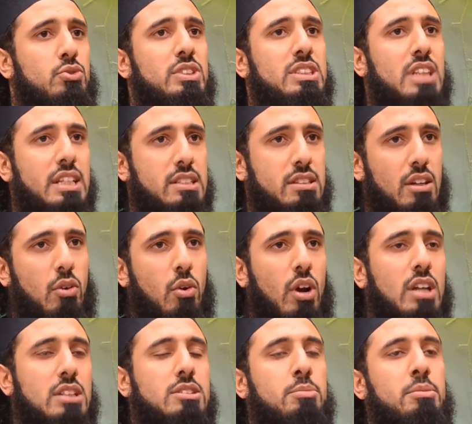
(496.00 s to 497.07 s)
reciting the
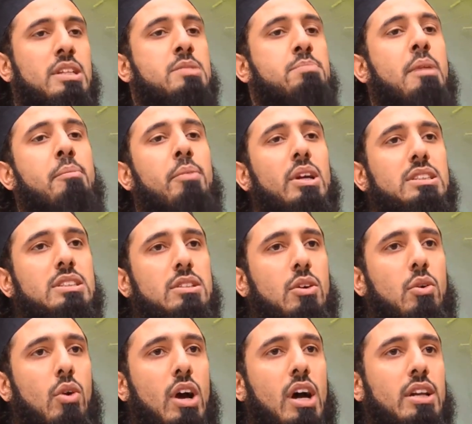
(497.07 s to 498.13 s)
Quran, somebody is memorizing the
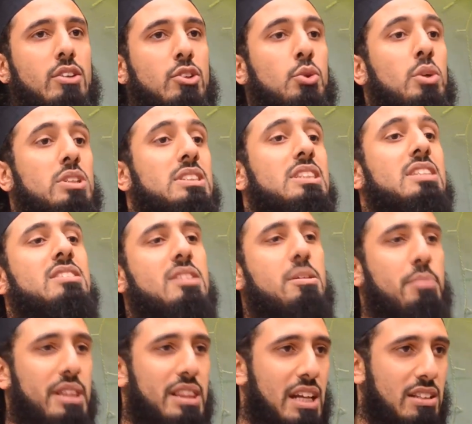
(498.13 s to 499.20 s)
Quran, you assist
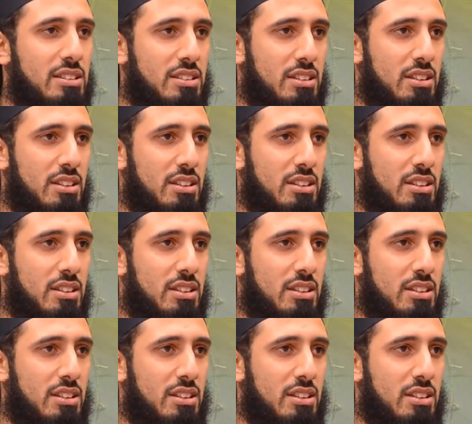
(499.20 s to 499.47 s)
them in that.